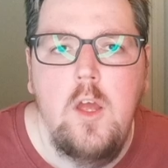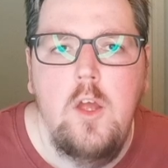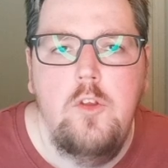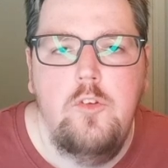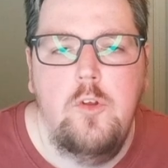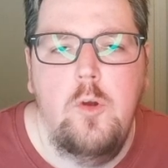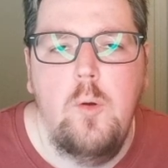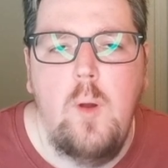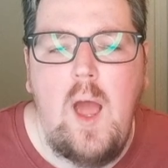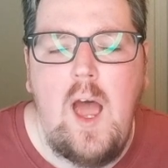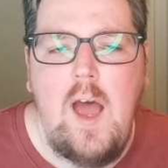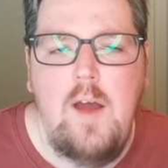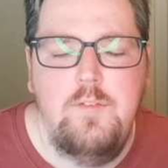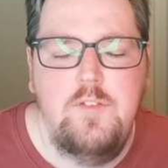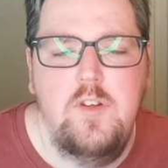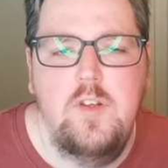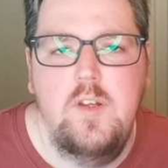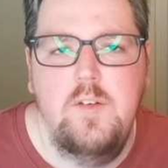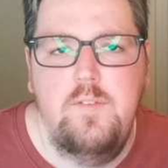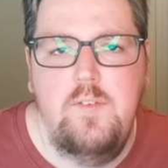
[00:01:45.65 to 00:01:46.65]
So
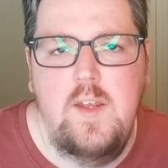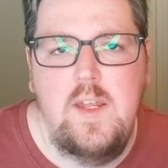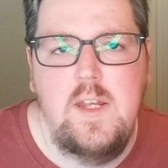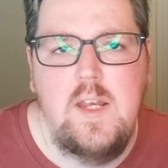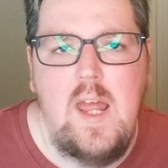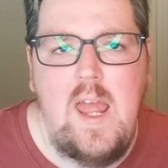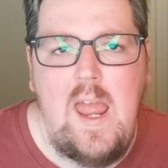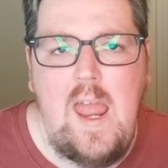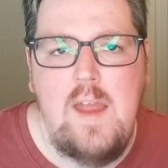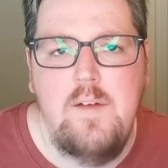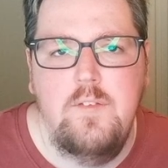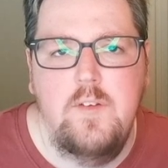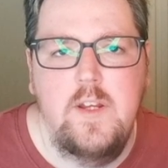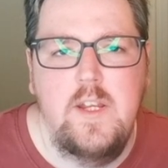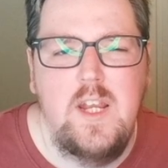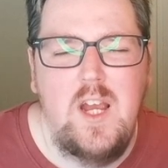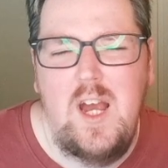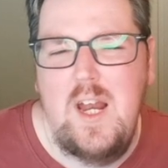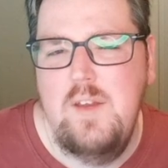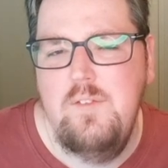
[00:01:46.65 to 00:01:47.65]
after you defeat every
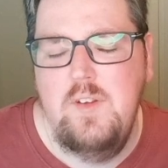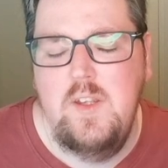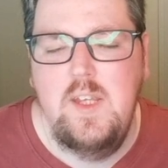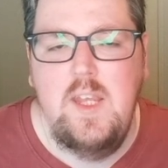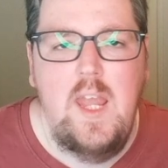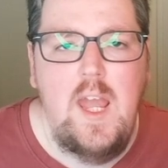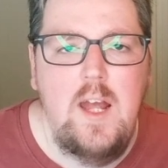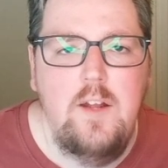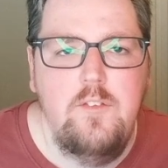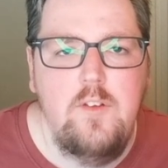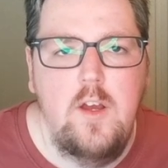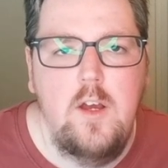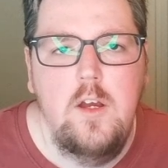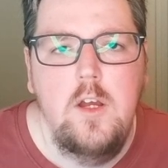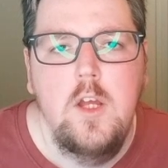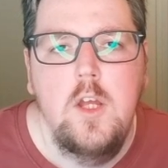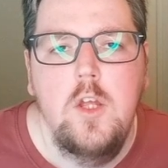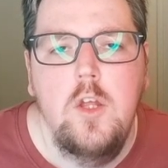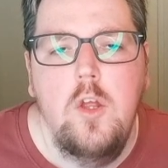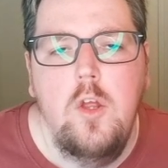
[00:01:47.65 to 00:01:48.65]
kind of encounter,
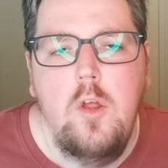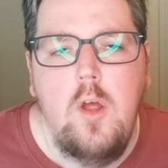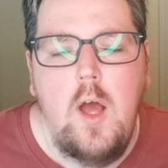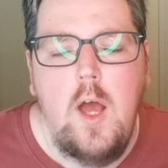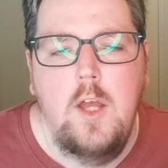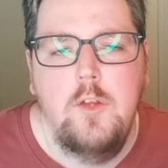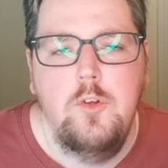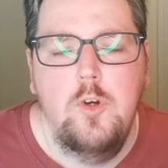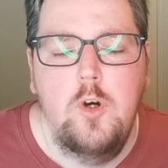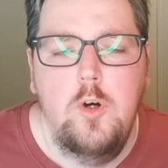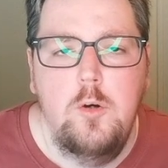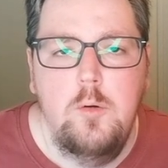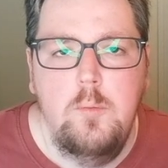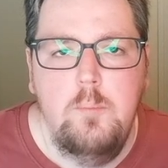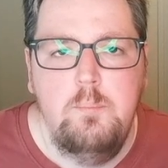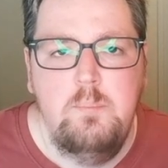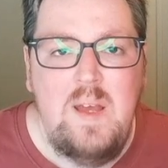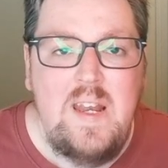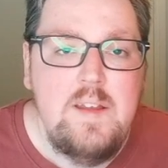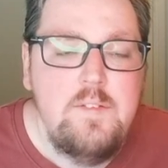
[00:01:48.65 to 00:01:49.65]
your
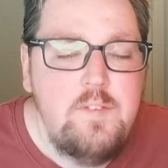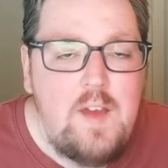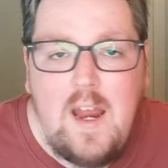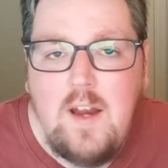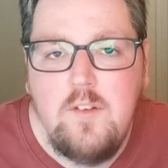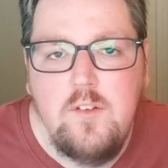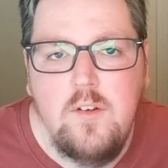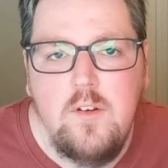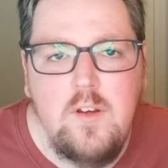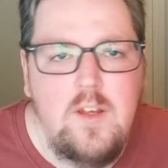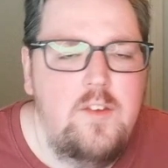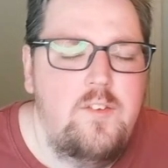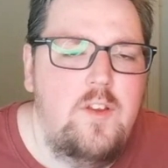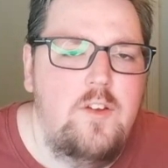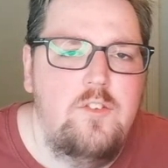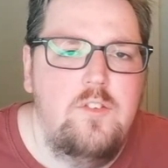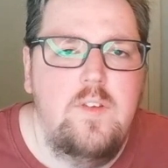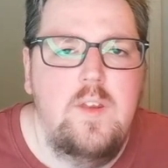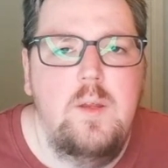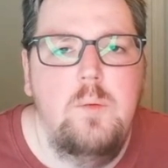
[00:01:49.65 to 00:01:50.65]
benefactor
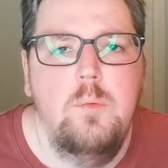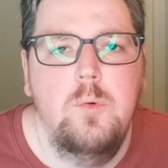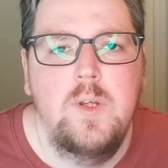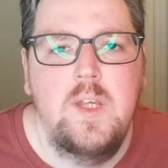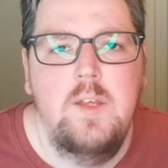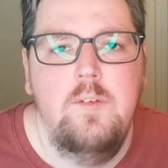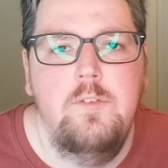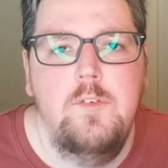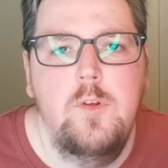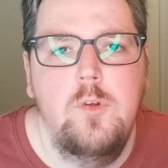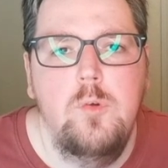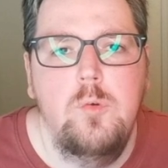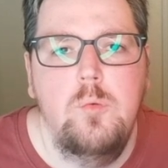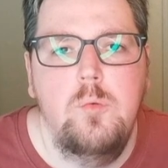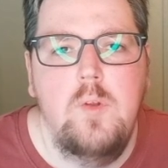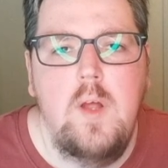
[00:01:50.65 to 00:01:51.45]
essentially will give you